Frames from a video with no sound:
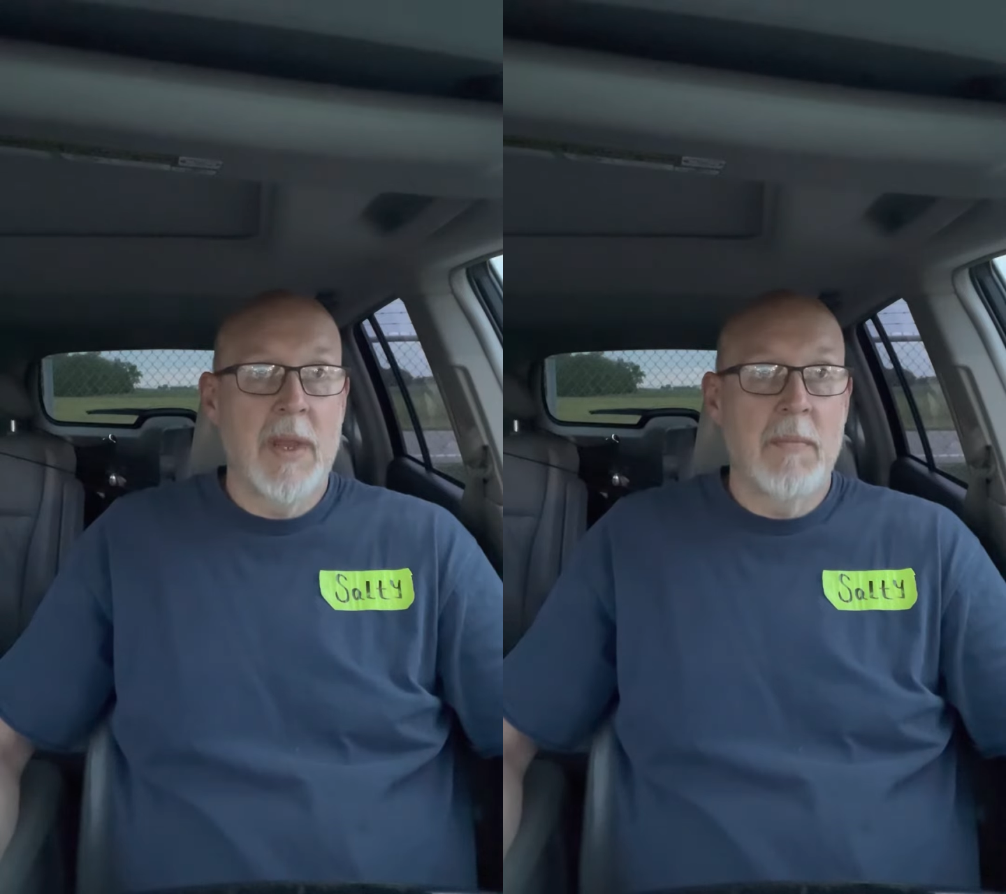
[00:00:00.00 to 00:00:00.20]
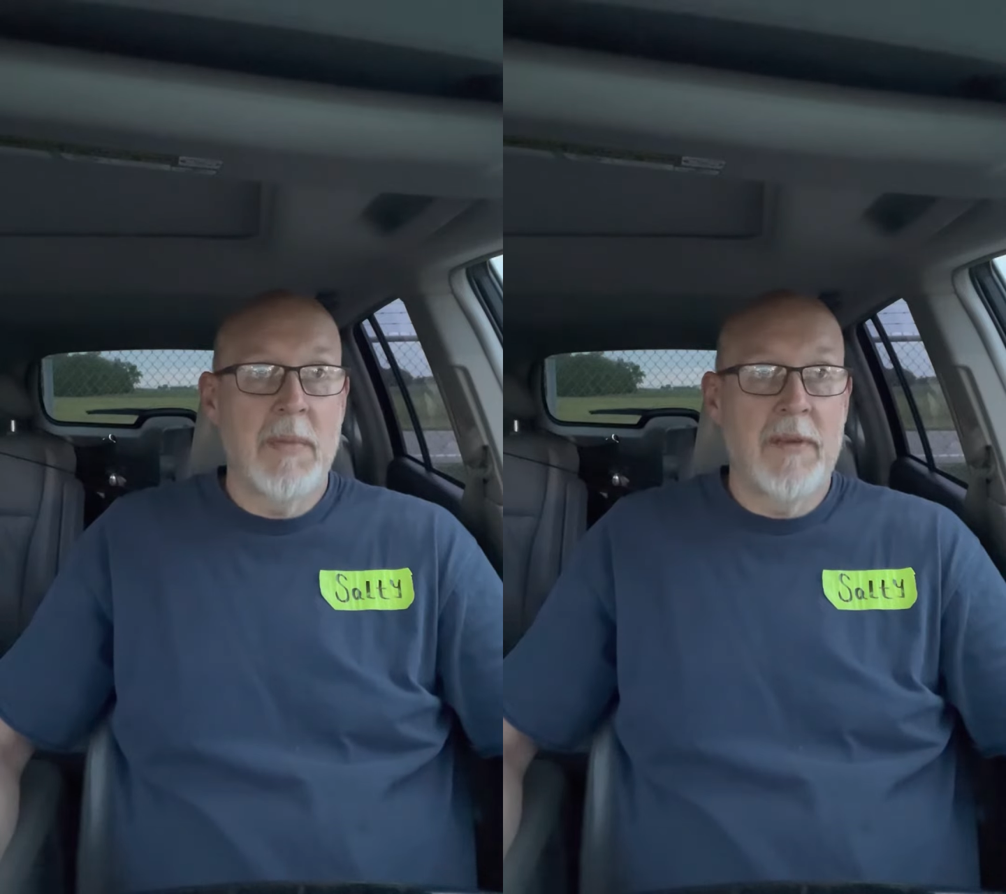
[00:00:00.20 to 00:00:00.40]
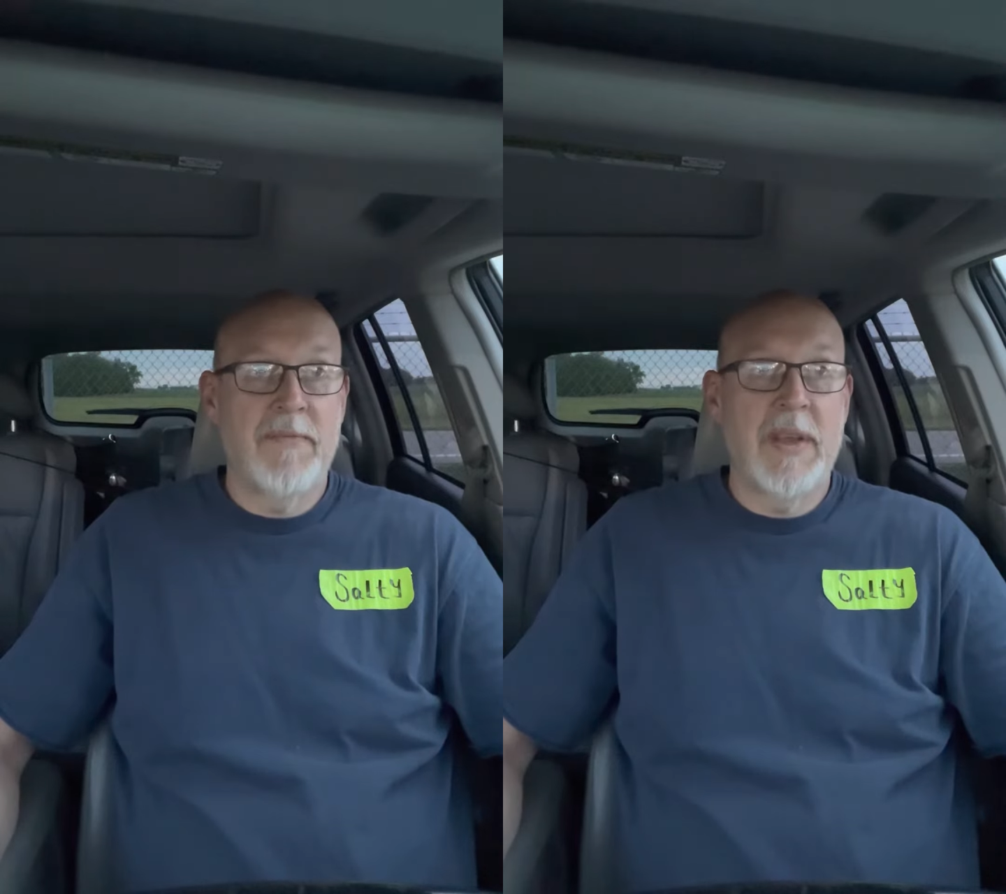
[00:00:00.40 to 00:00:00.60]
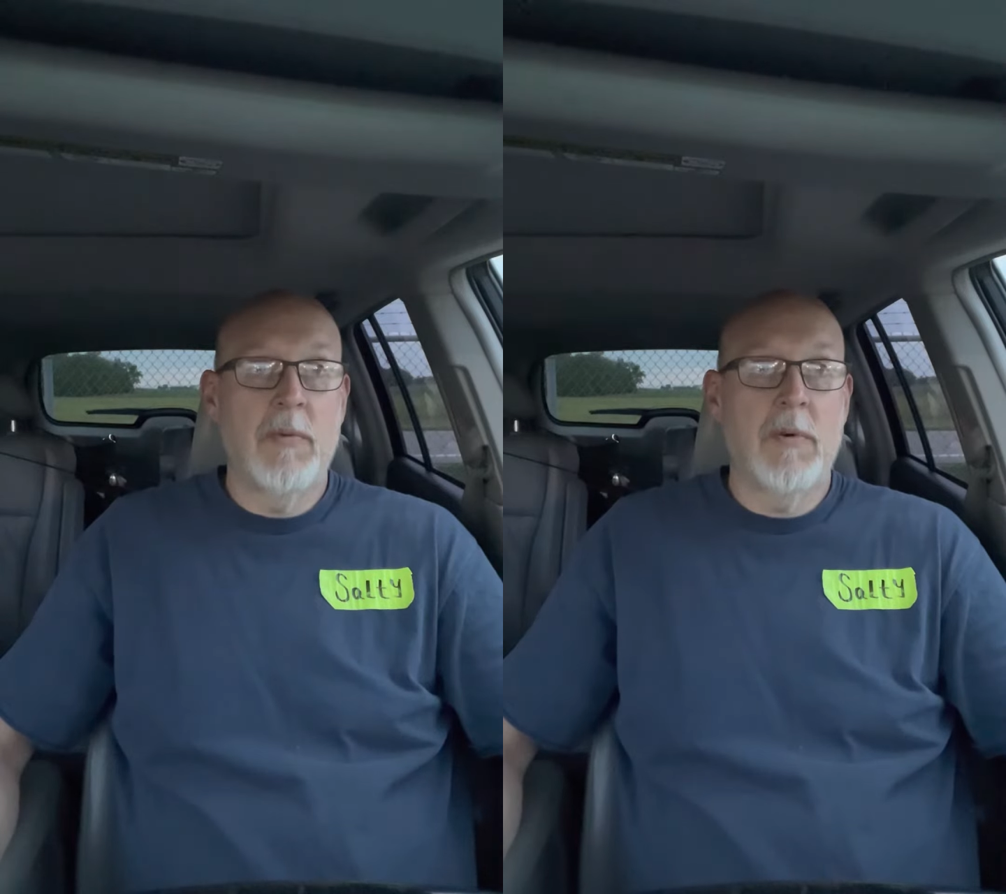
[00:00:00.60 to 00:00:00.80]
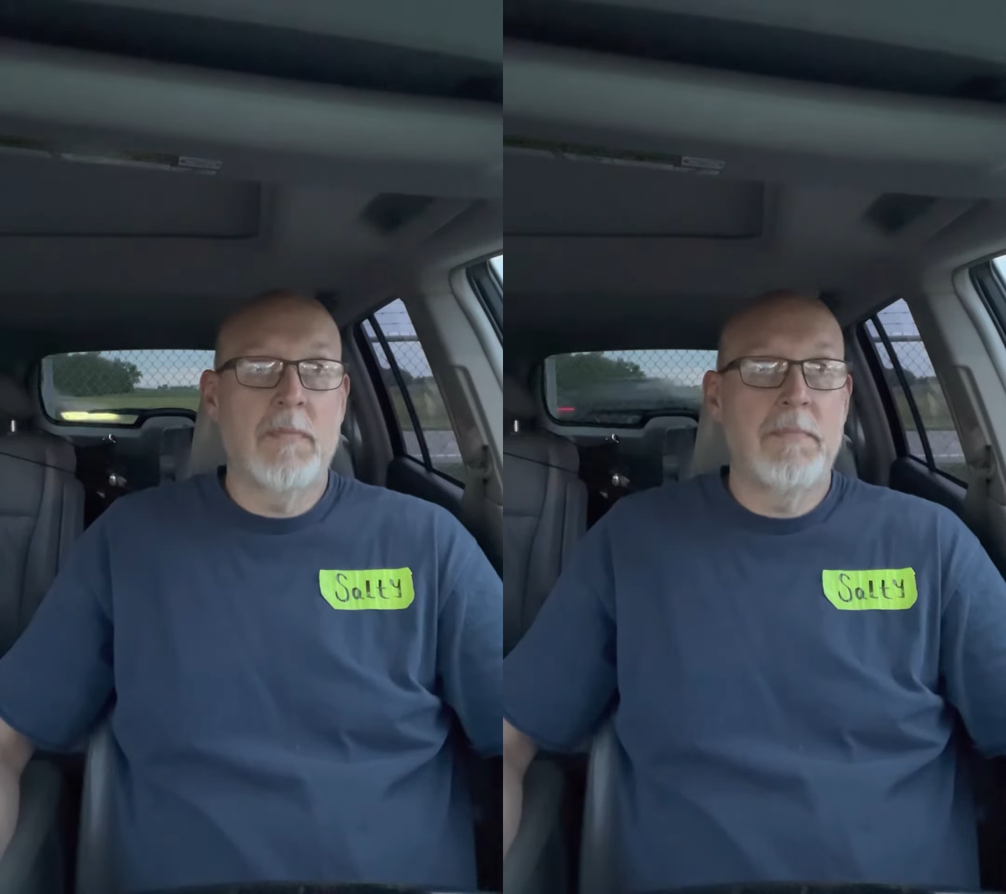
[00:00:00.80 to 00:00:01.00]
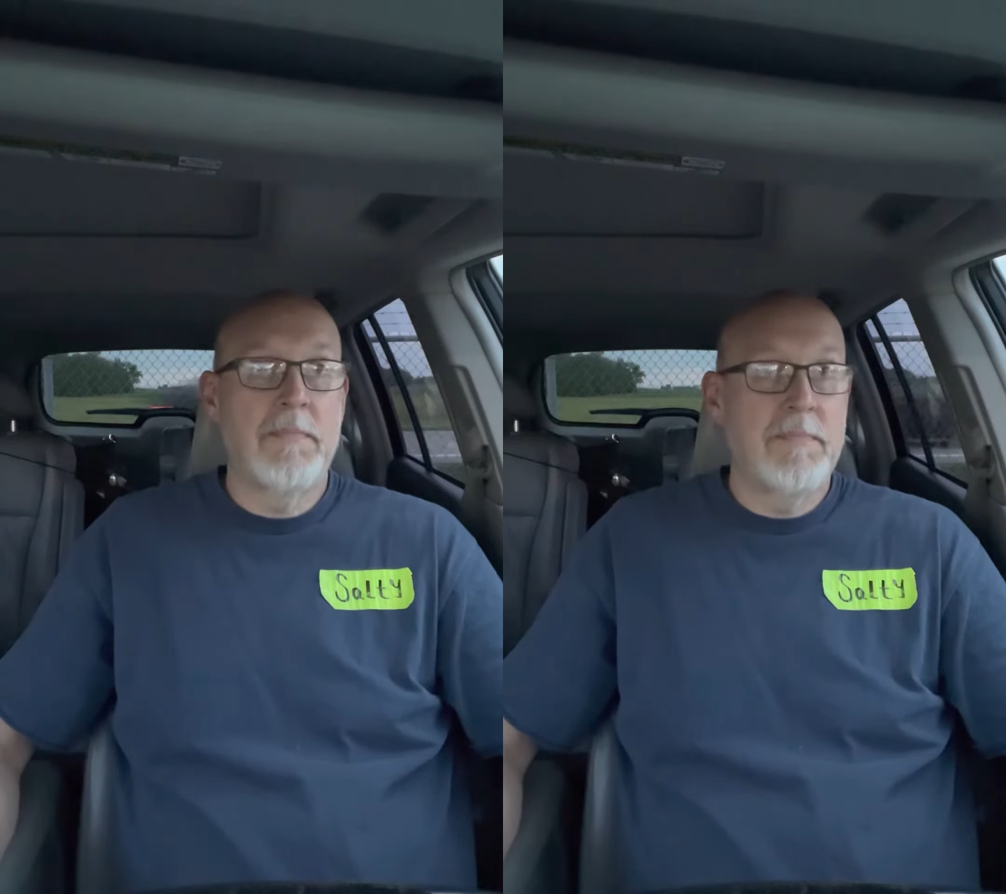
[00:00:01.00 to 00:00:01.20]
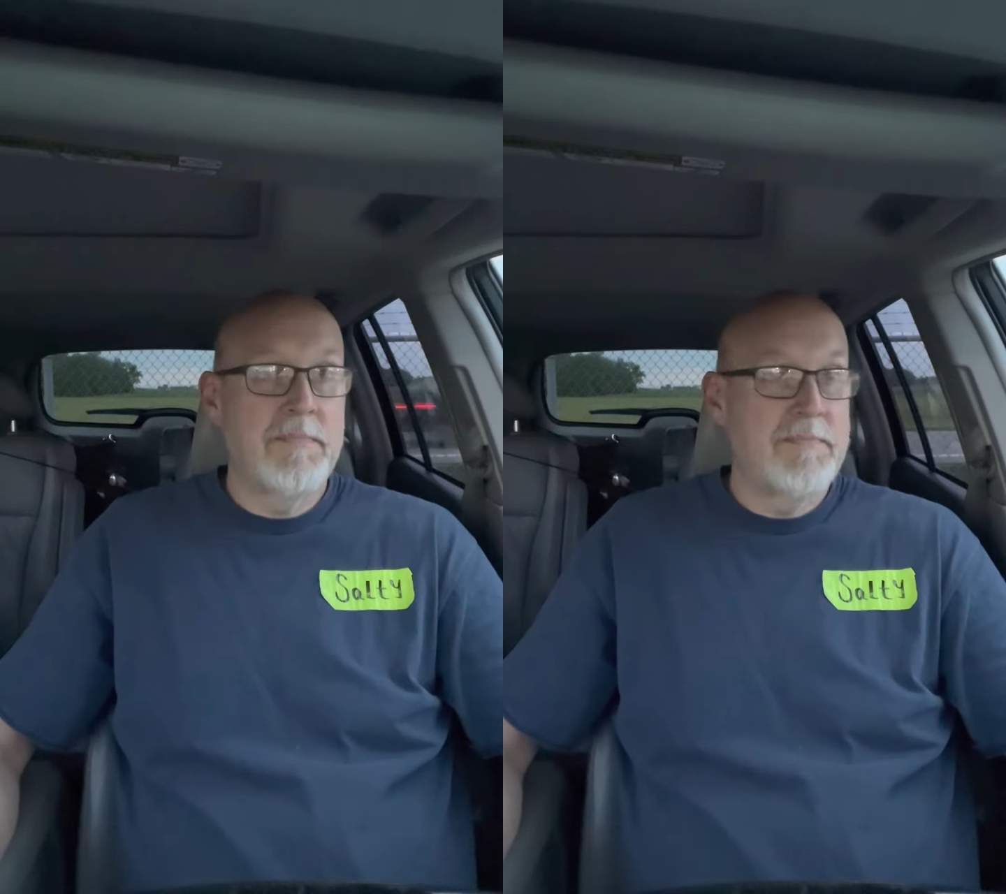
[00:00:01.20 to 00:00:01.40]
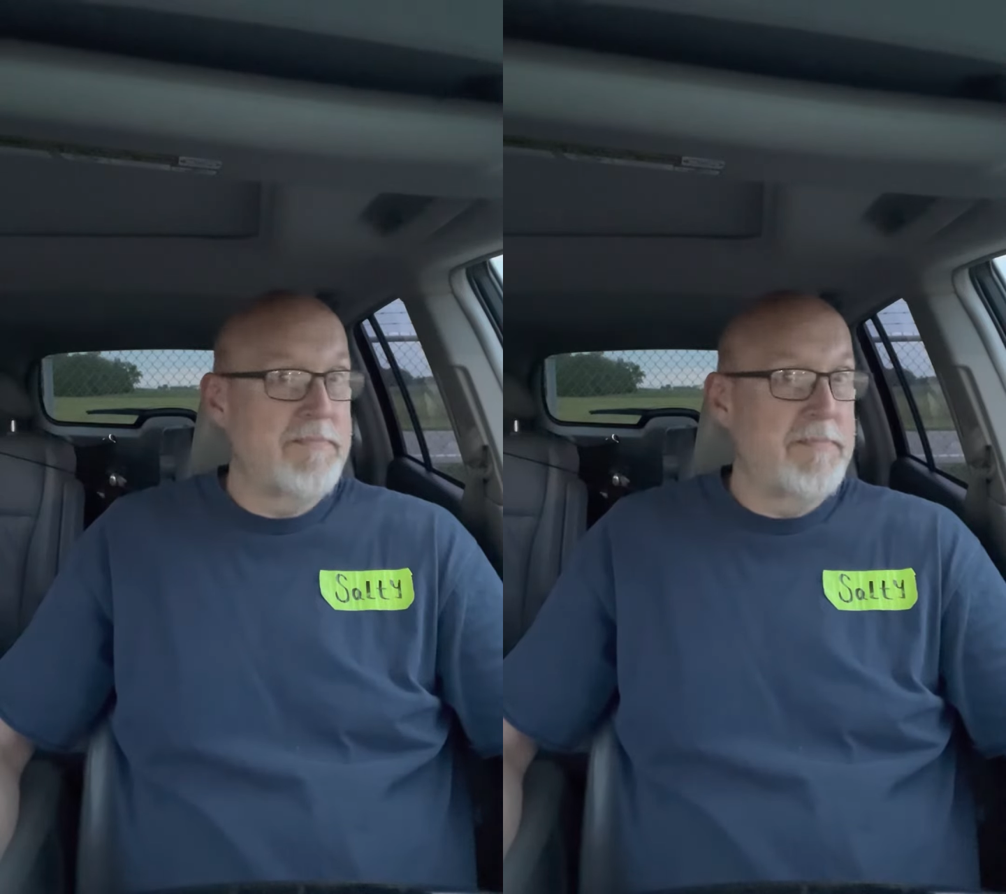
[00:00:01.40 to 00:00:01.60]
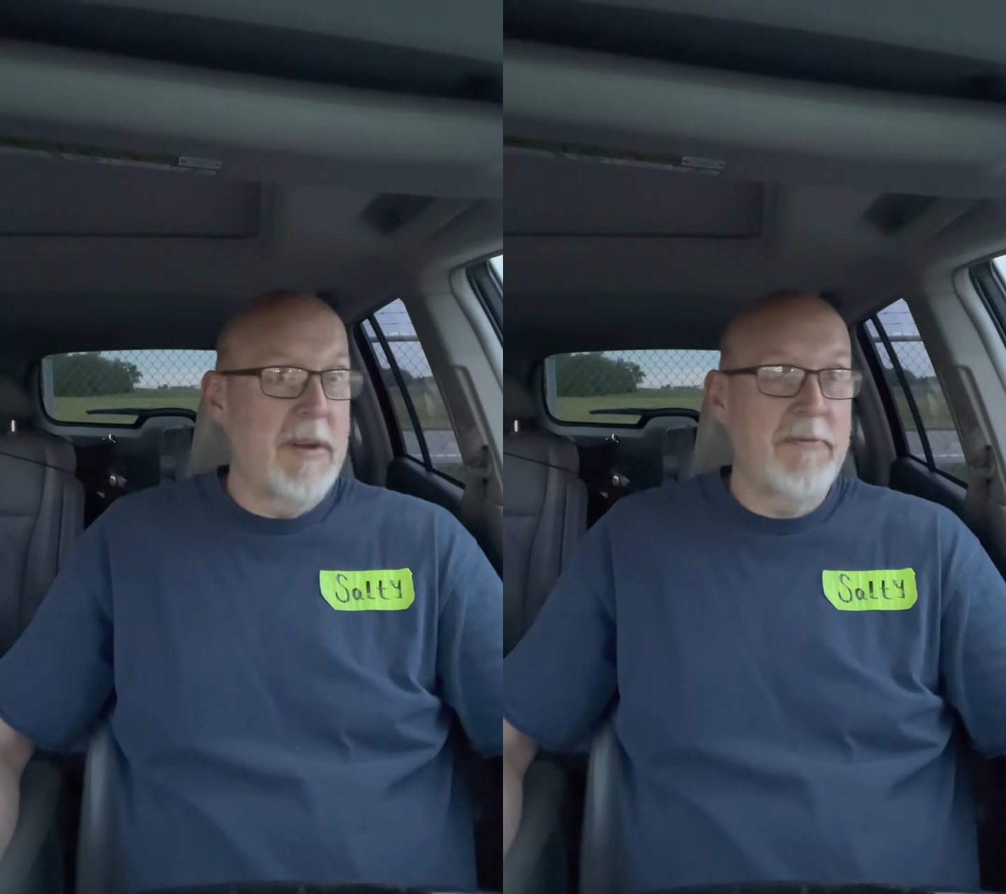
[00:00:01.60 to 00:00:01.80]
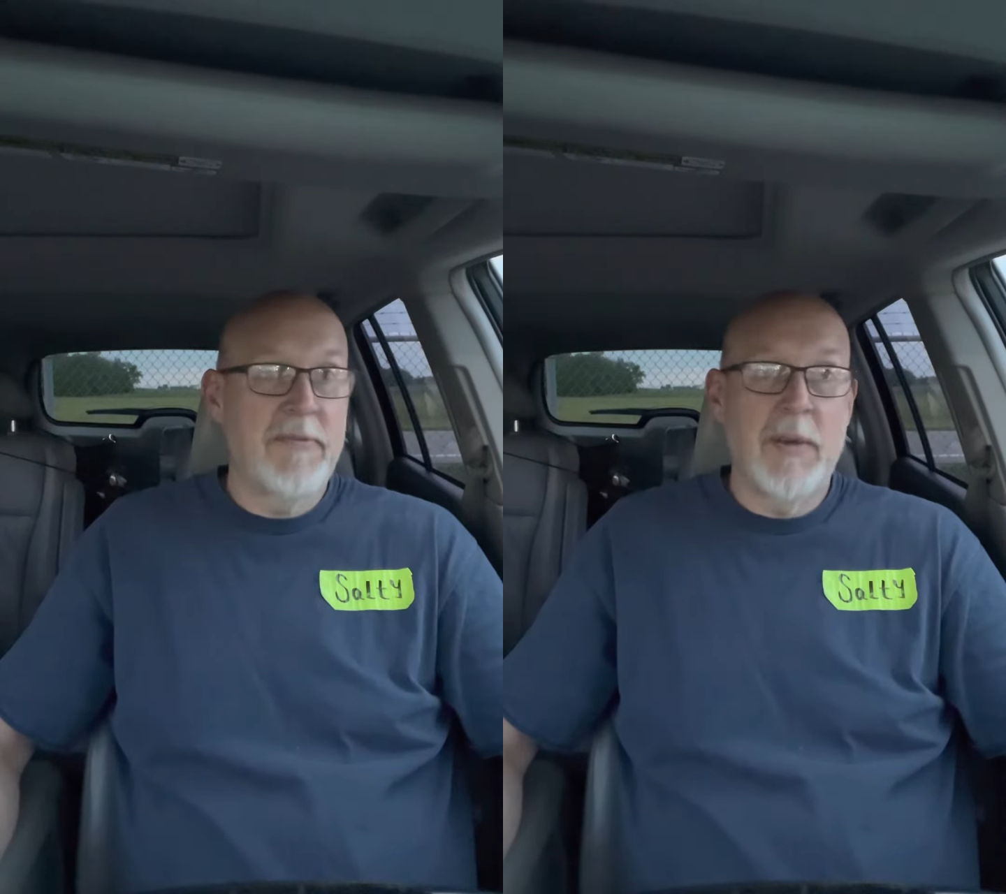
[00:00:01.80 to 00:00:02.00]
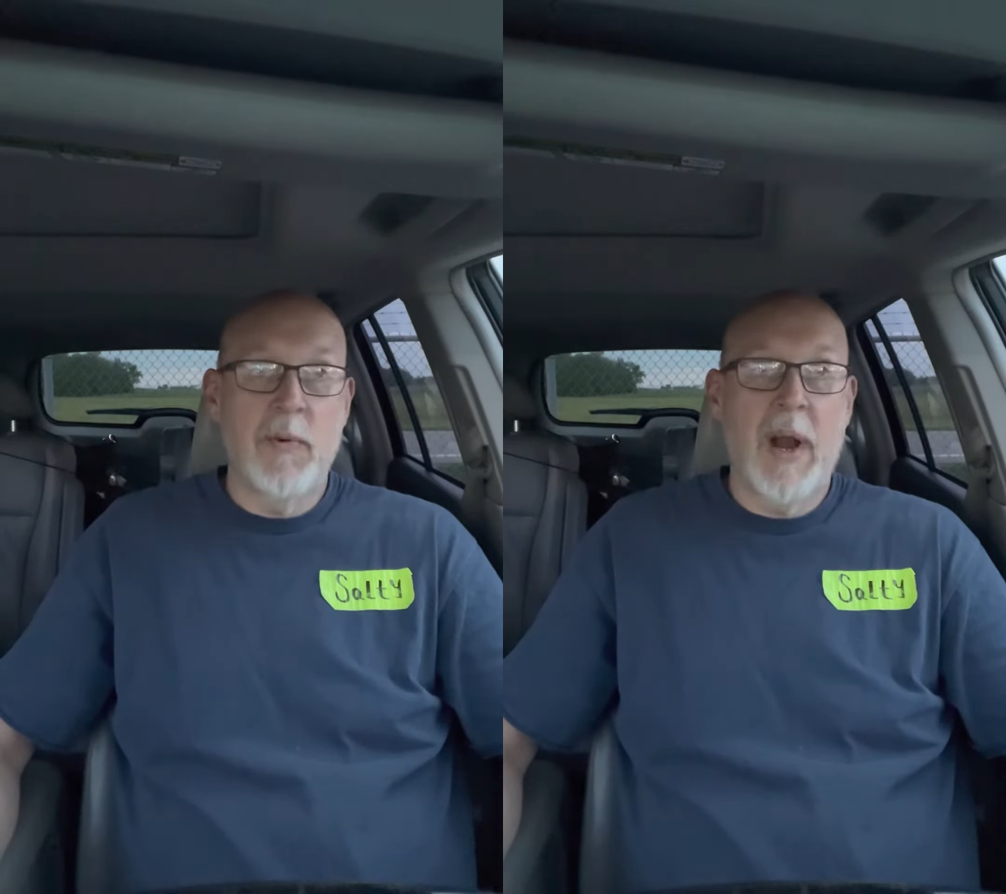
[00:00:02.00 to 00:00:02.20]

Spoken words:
My feet were